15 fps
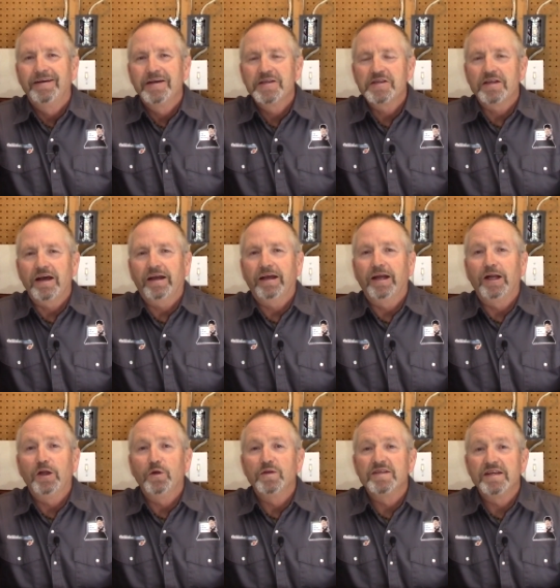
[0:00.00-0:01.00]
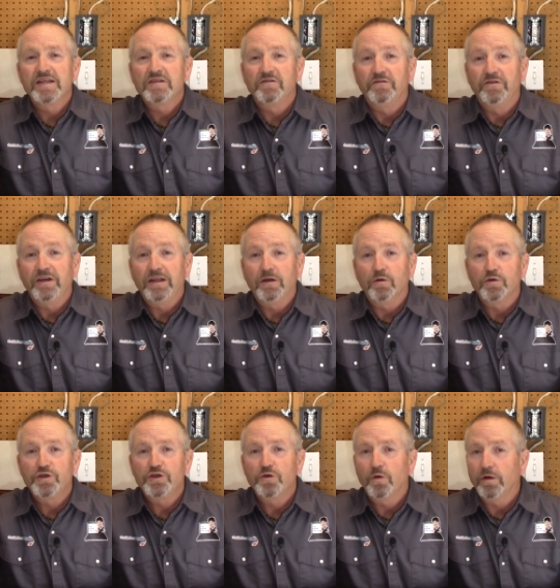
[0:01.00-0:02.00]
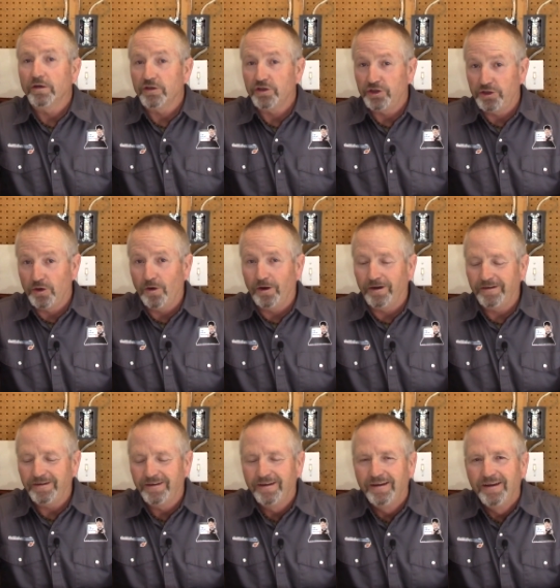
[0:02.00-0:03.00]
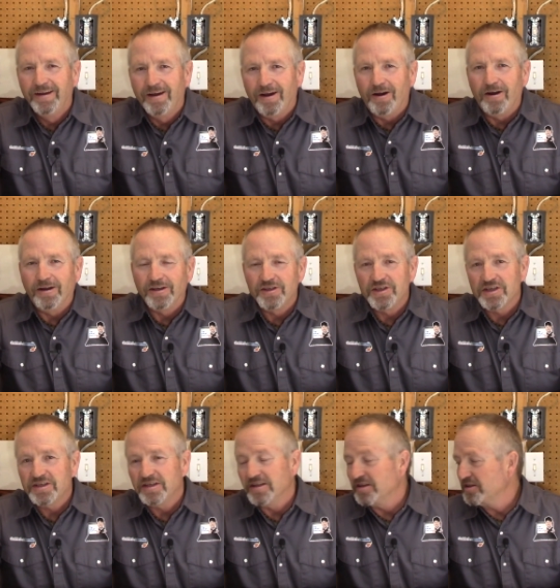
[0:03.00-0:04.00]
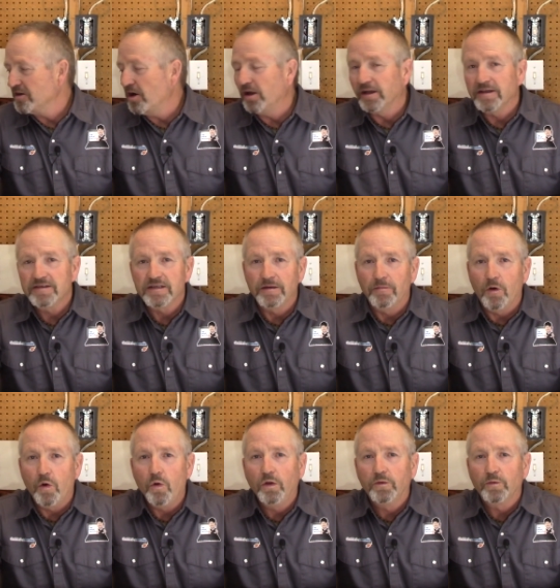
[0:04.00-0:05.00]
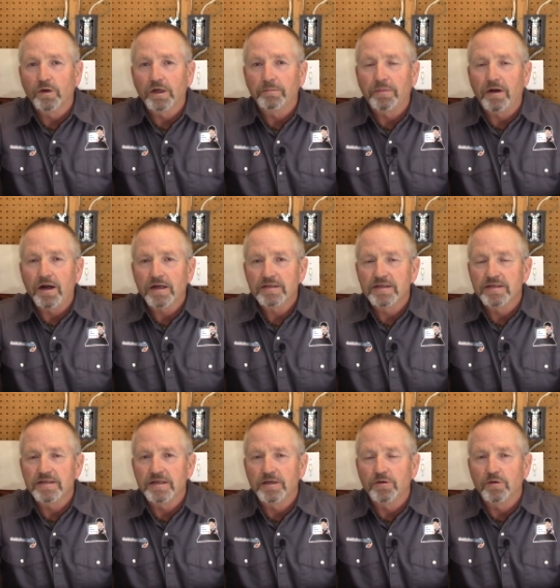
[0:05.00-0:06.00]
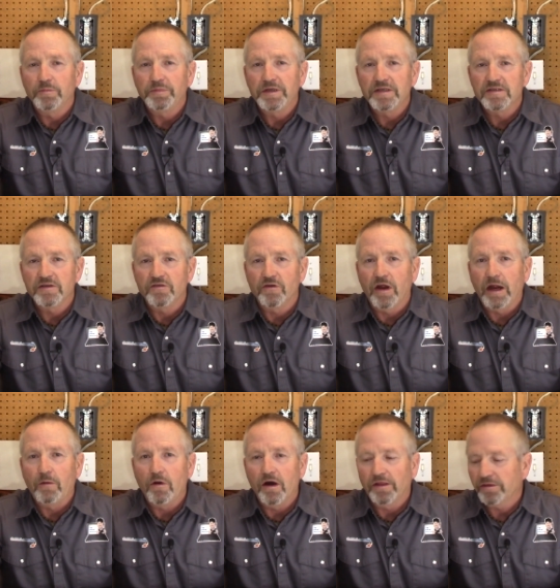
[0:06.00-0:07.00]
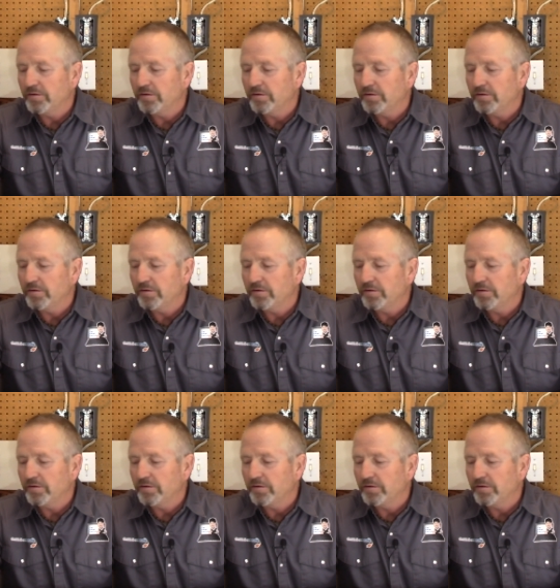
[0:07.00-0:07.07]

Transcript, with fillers: So that concludes this video short short on just installing some old work boxes into a piece of drywall.